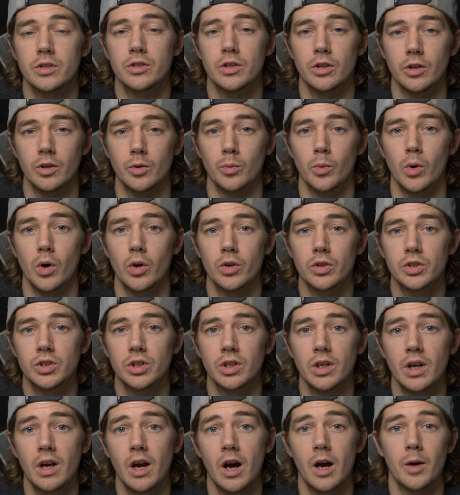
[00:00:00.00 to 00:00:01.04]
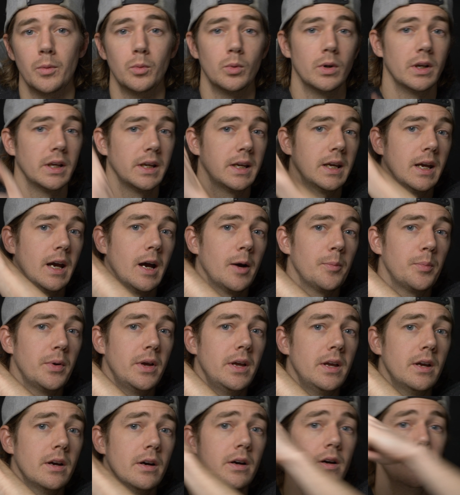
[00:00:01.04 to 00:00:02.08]
to the watch. I will link it up
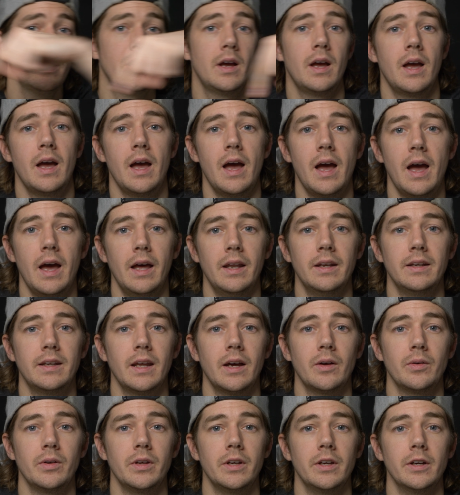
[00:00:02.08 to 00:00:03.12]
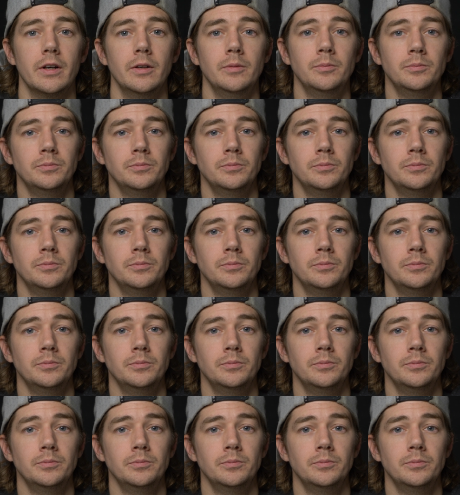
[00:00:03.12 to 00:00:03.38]
here and down here.